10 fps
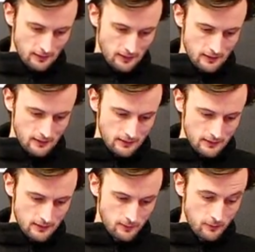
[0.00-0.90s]

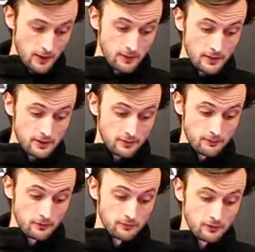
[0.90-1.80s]
Why are medicine
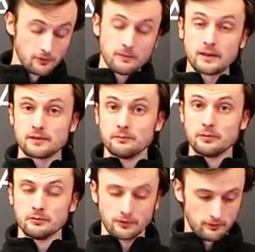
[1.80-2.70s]
balls called medicine
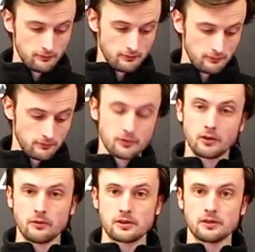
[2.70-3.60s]
balls?
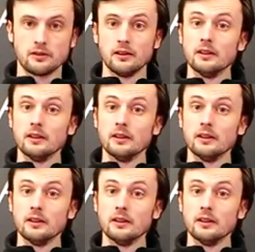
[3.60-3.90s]
Good question.